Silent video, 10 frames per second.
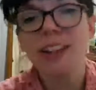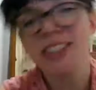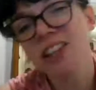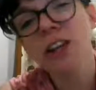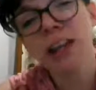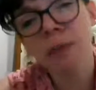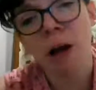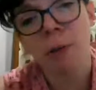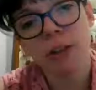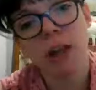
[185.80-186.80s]
That's in
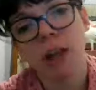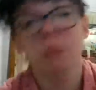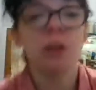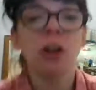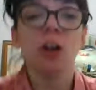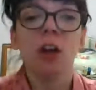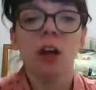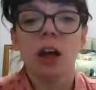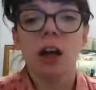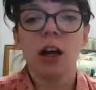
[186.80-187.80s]
Melbourne time.
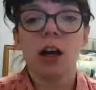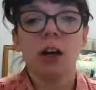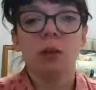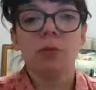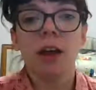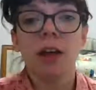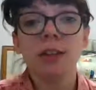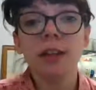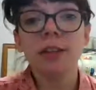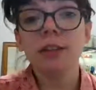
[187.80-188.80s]
So
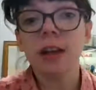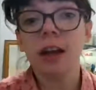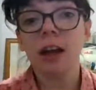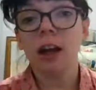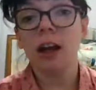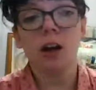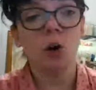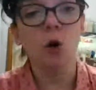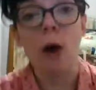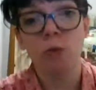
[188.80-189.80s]
let's say...
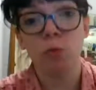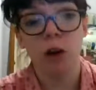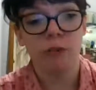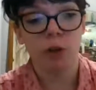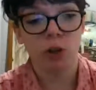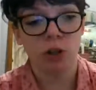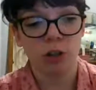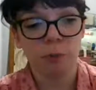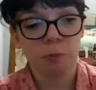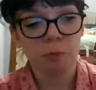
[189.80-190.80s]
Oh, I have a question.